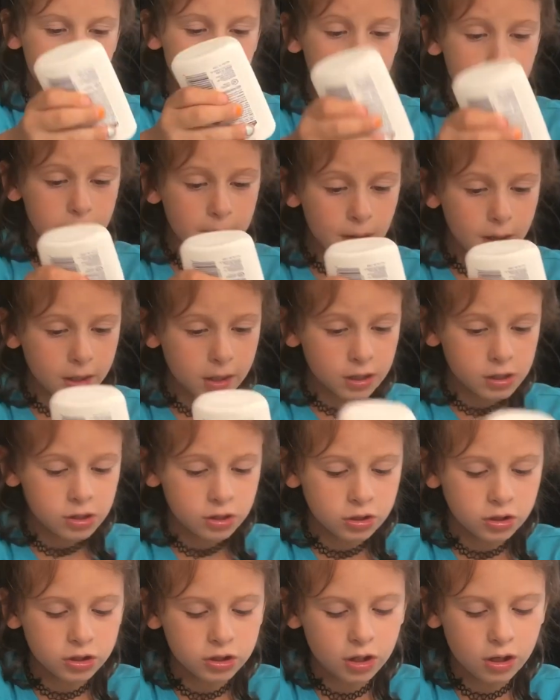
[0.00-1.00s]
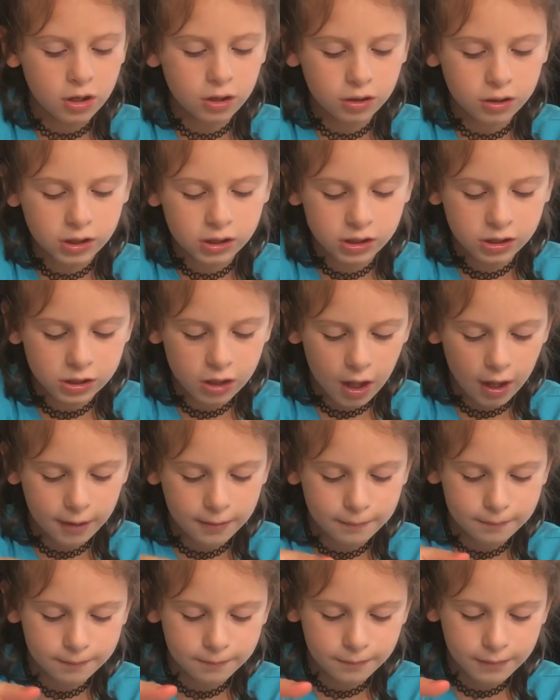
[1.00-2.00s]
gonna be making jiggly
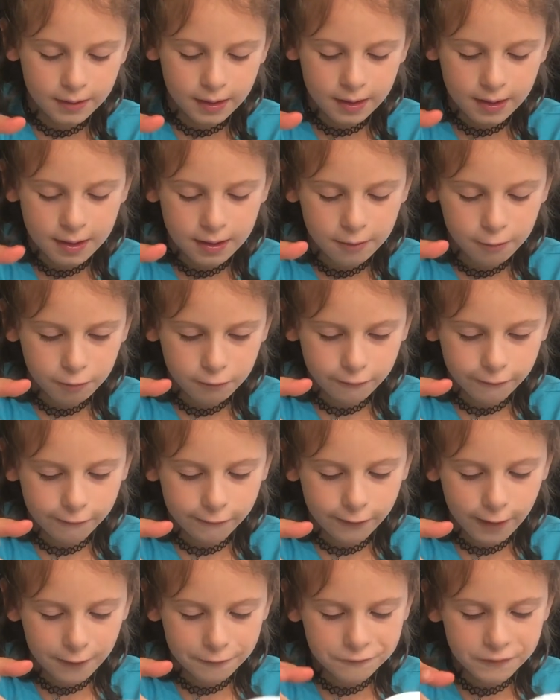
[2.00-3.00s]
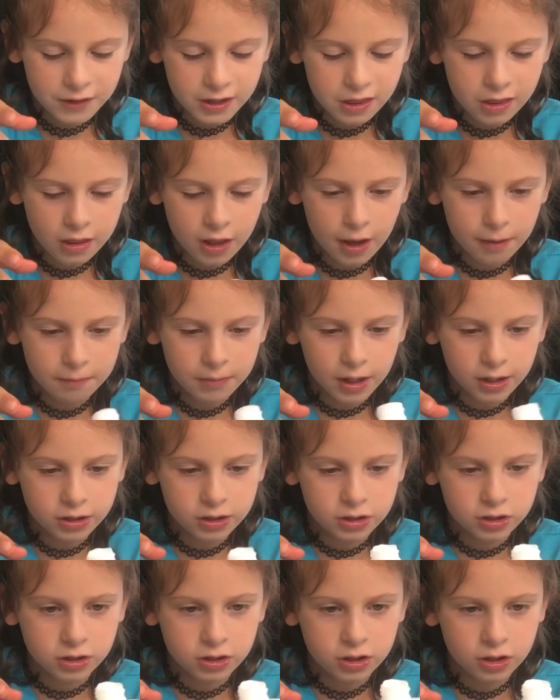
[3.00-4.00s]
slime. Fluffy slime
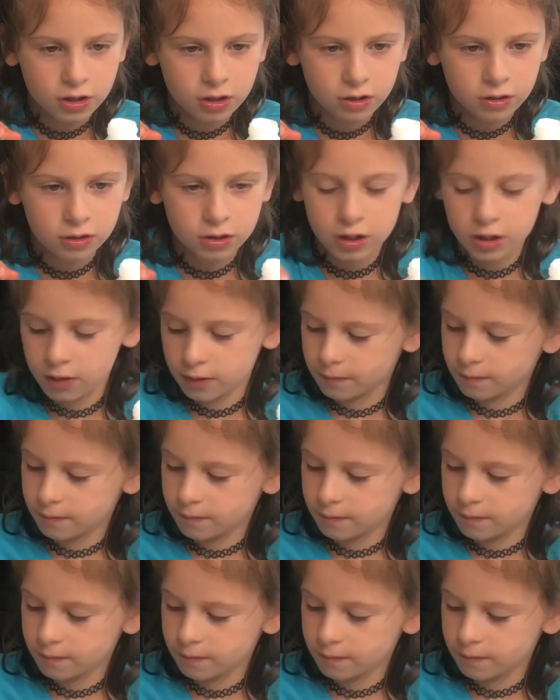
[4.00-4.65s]
that's jiggly.